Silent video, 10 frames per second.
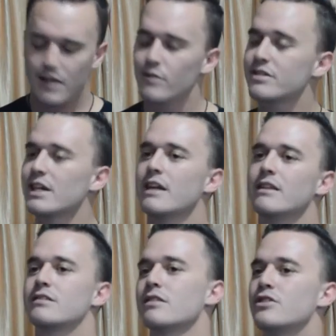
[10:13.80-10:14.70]
He was saying
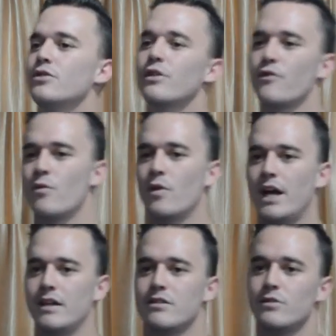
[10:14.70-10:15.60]
this in two different ways.